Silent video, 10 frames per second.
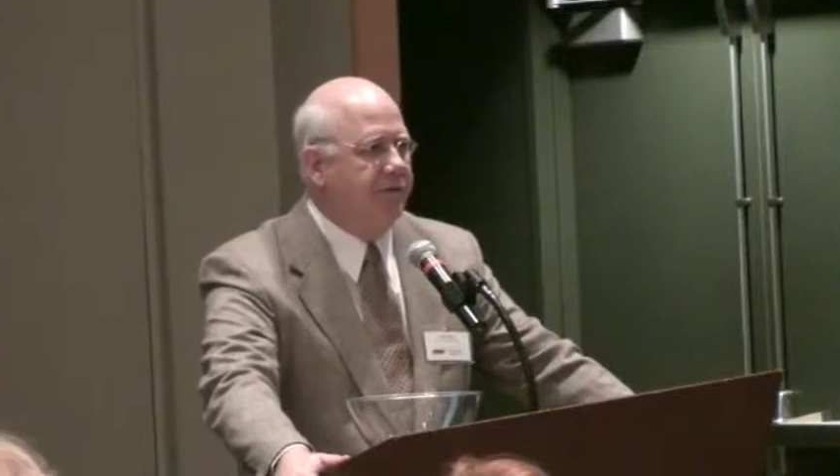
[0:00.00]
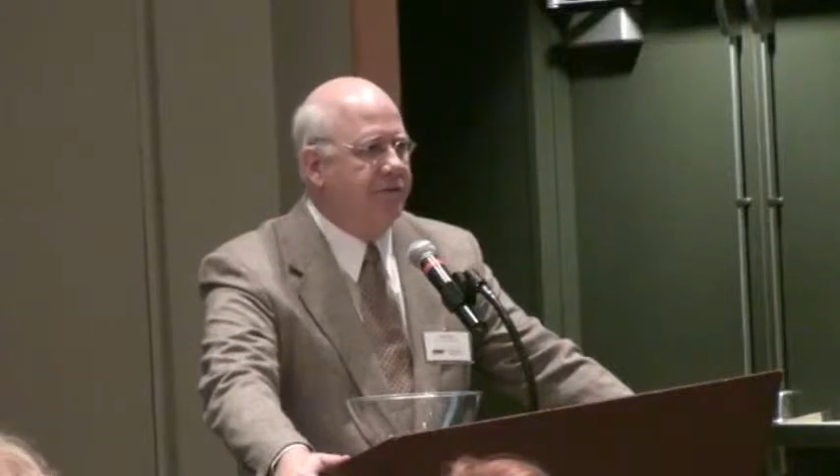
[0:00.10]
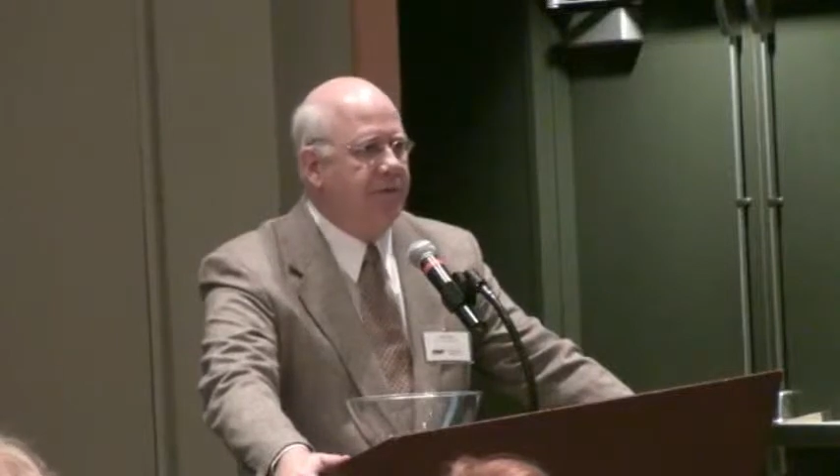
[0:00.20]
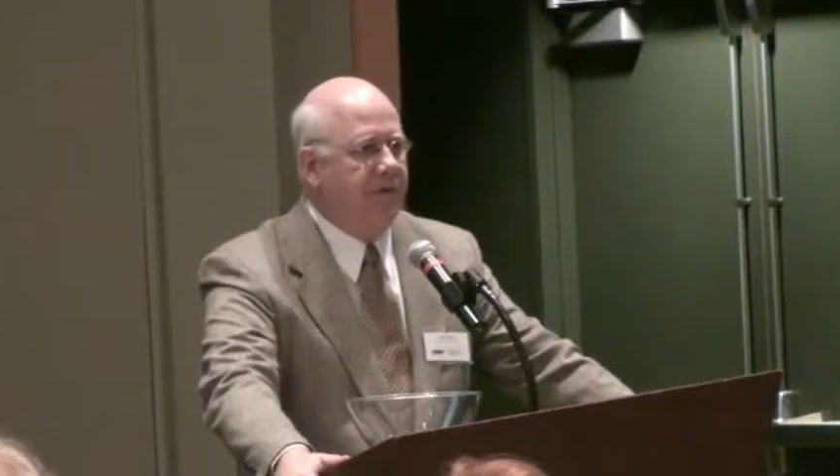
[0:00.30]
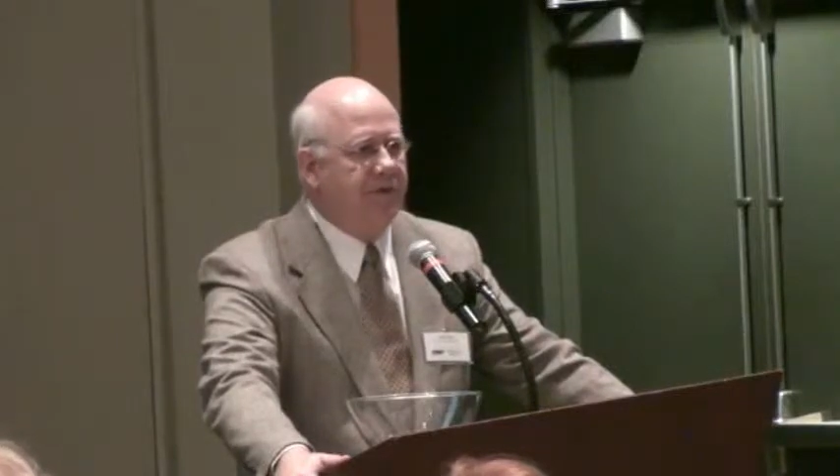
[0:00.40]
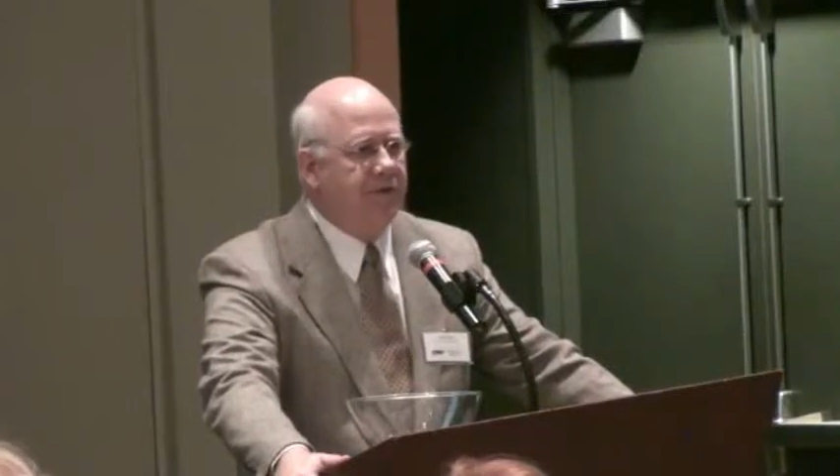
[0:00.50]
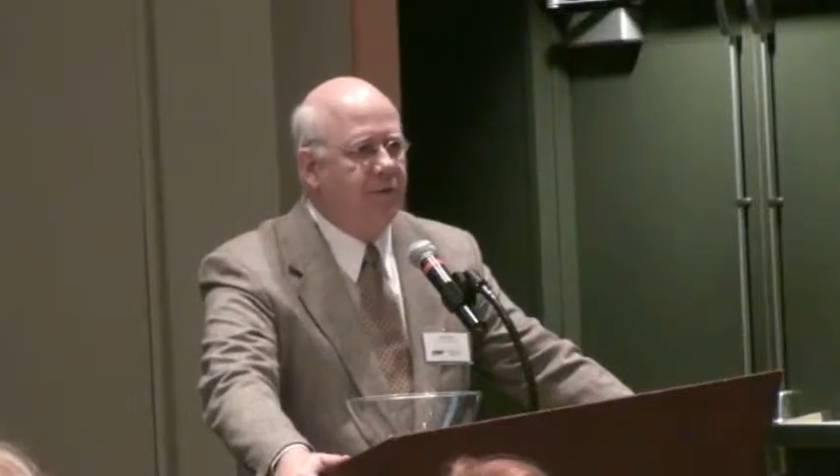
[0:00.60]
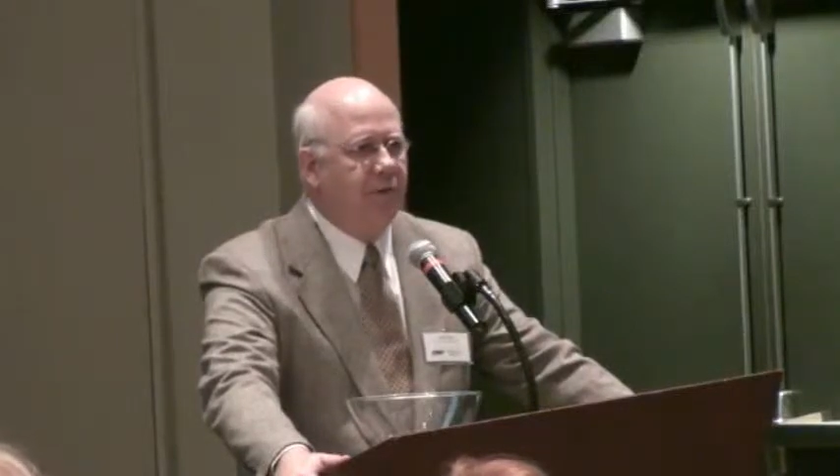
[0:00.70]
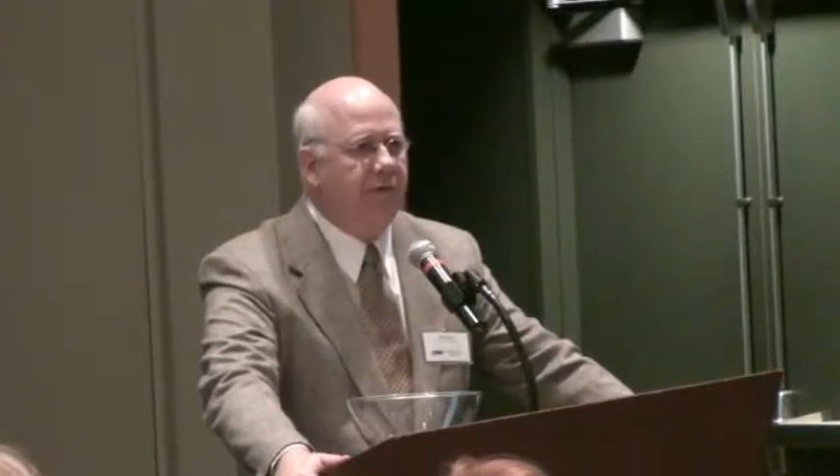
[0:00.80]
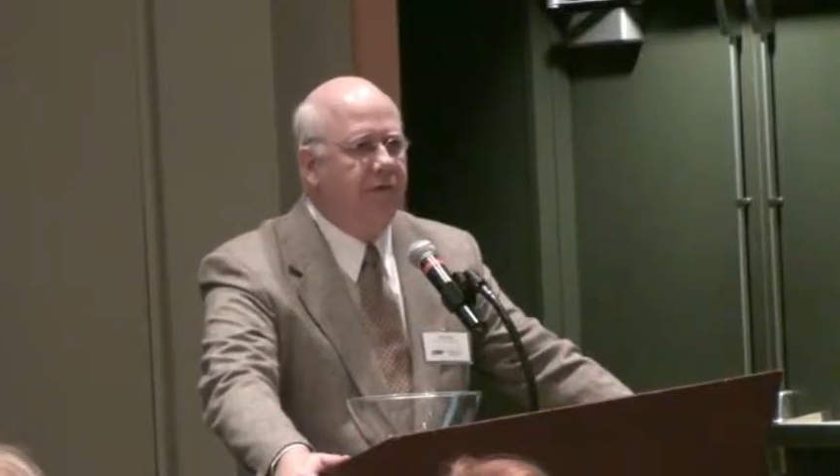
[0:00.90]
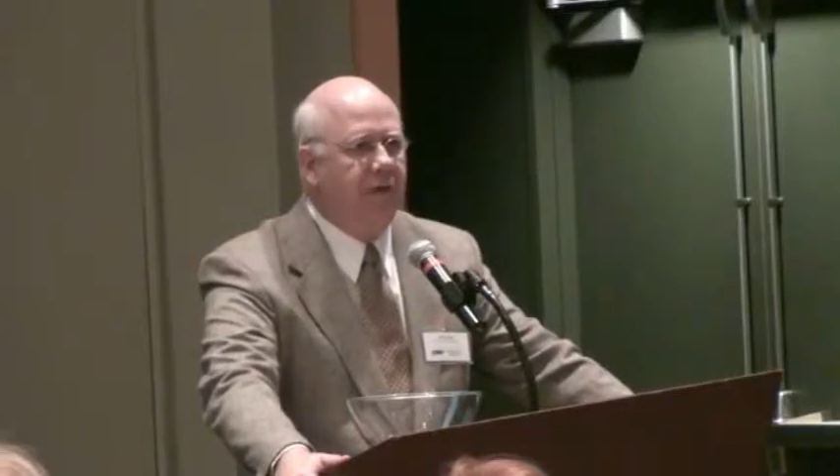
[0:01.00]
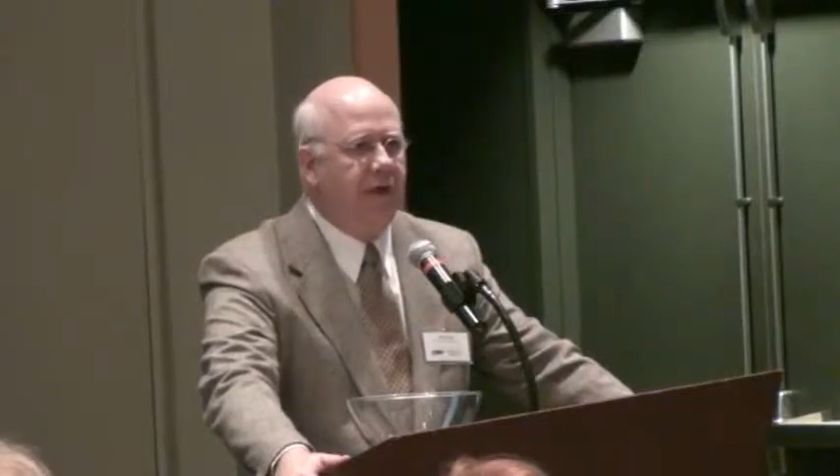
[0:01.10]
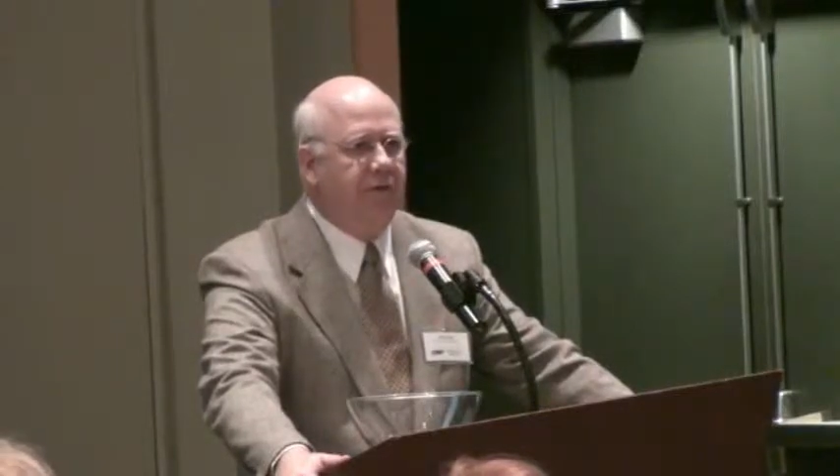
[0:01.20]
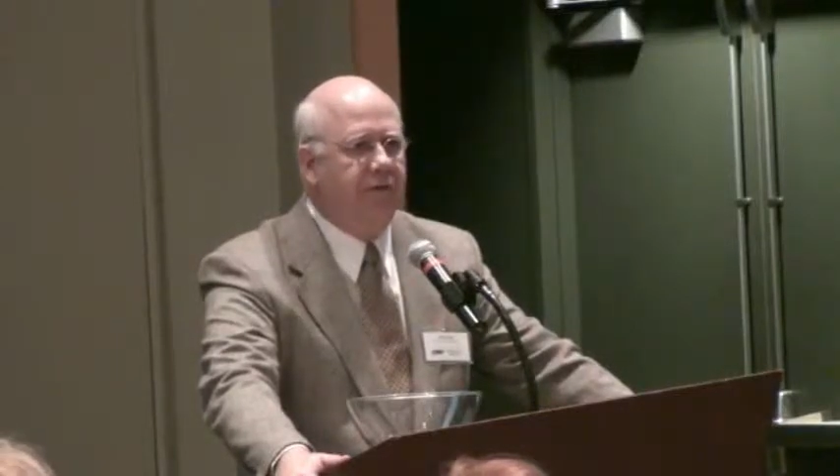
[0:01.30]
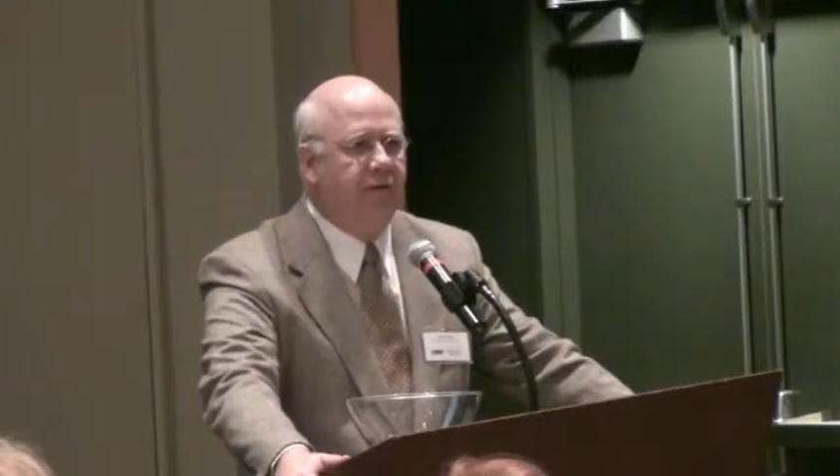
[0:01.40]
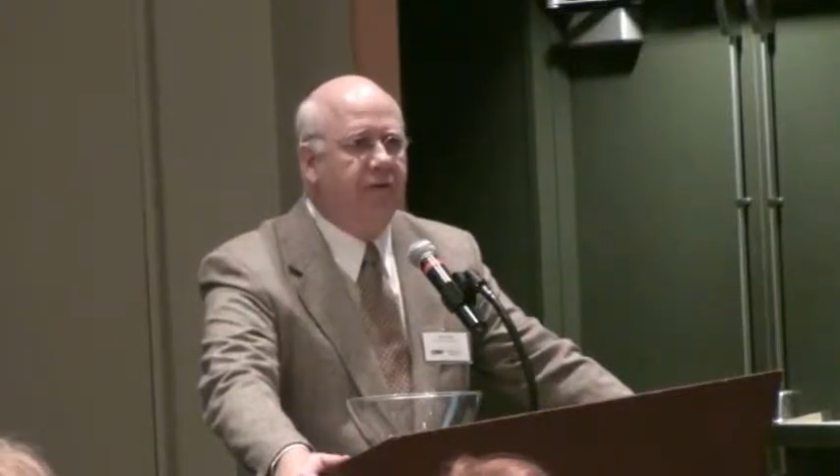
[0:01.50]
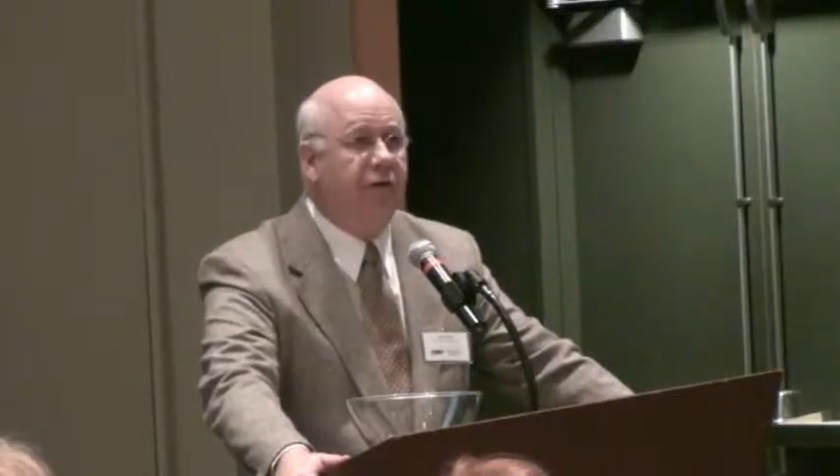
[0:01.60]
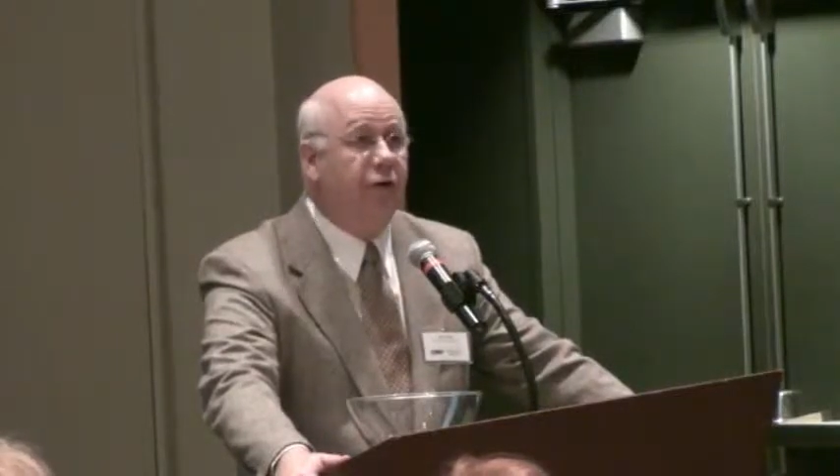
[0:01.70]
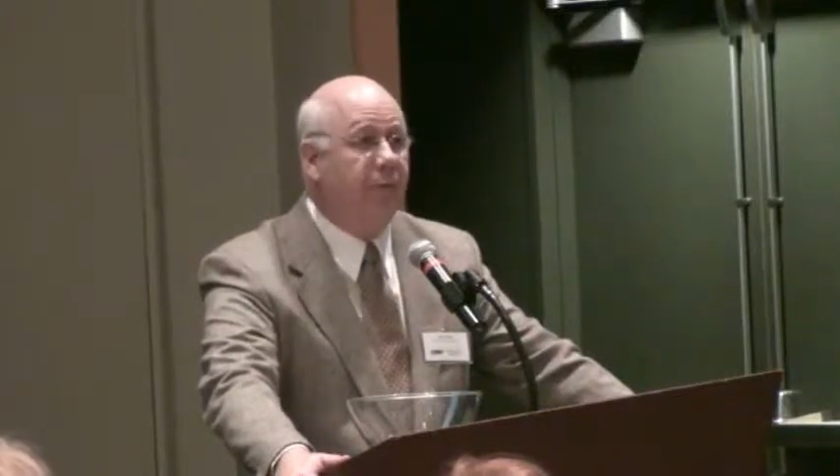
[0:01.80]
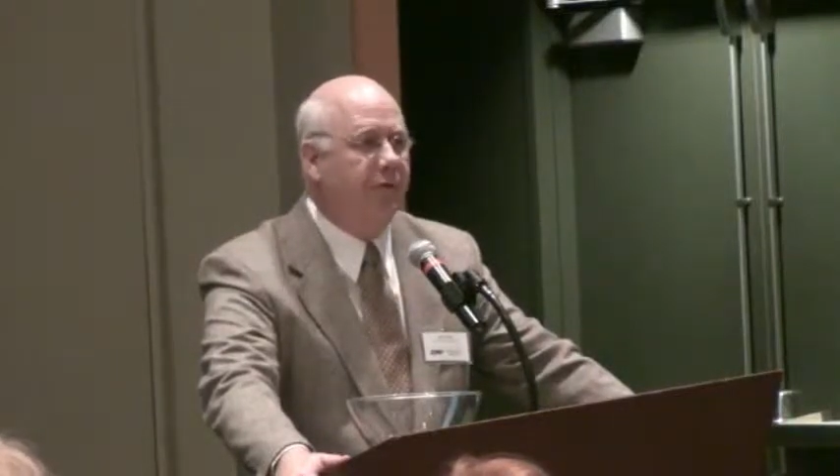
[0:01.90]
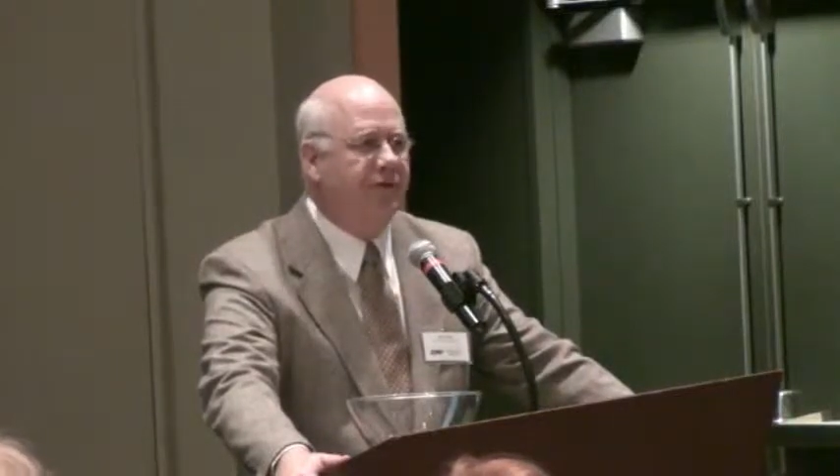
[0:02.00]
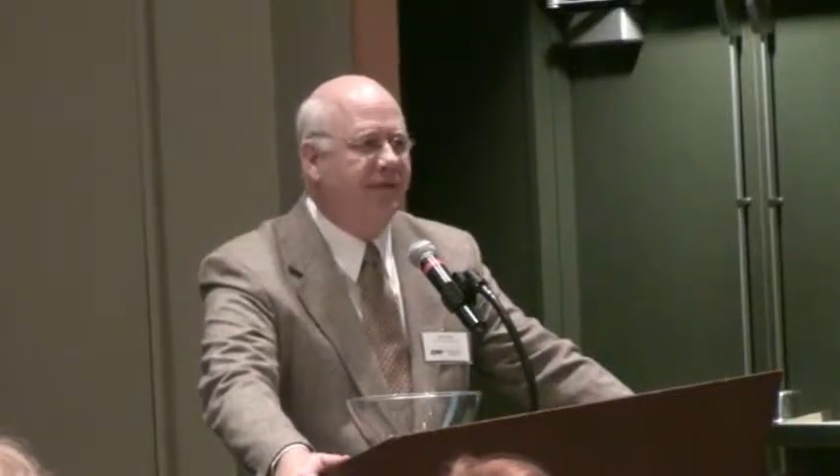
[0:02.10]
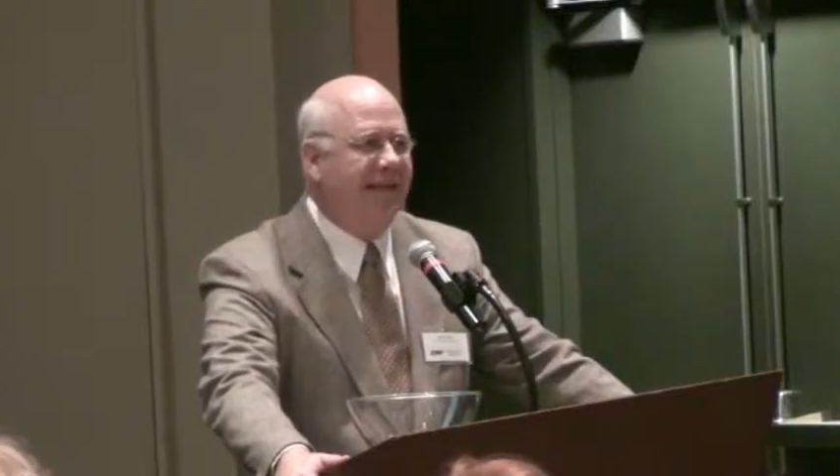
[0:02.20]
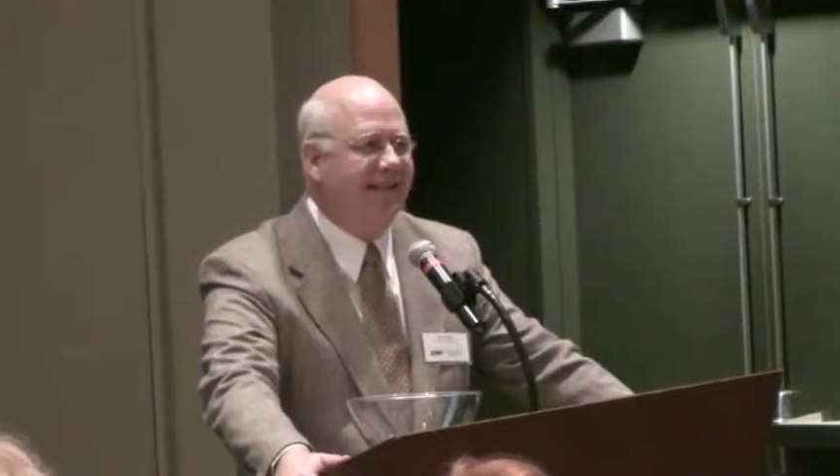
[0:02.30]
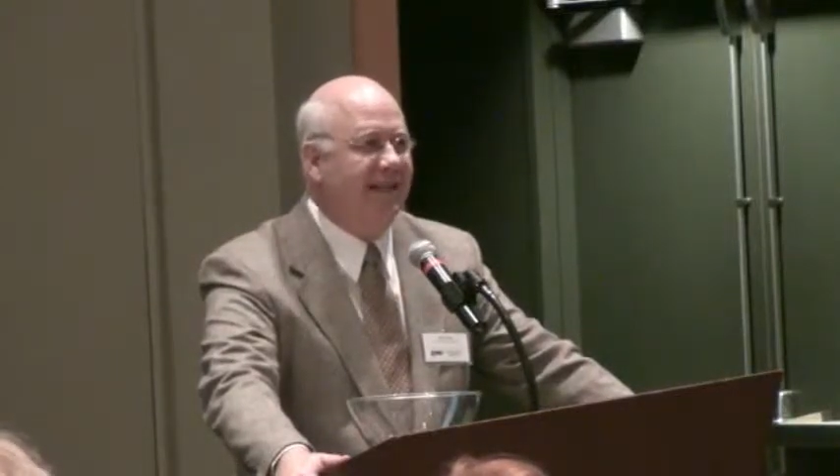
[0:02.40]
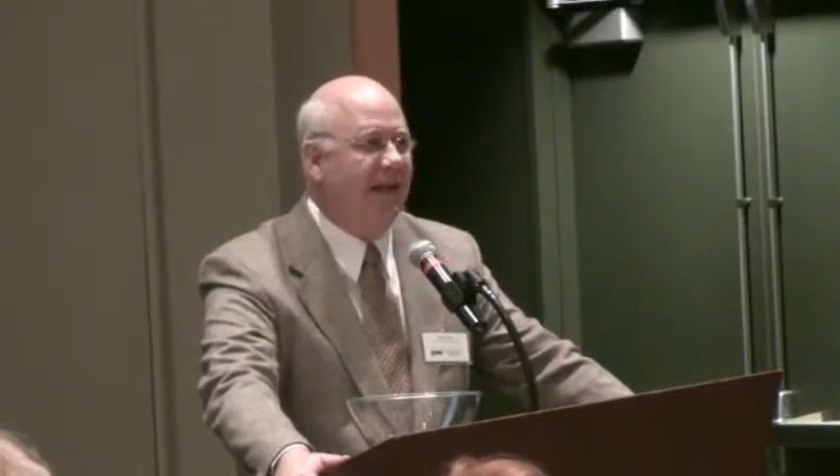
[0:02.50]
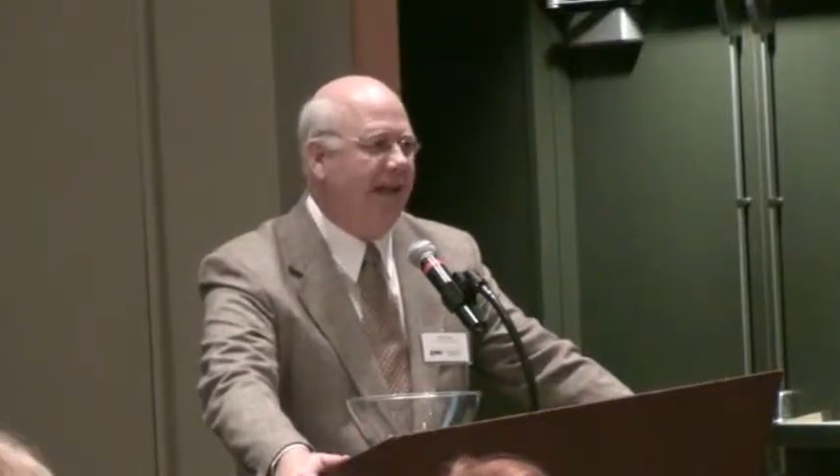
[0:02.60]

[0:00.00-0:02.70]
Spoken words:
there's been this 25 to 30%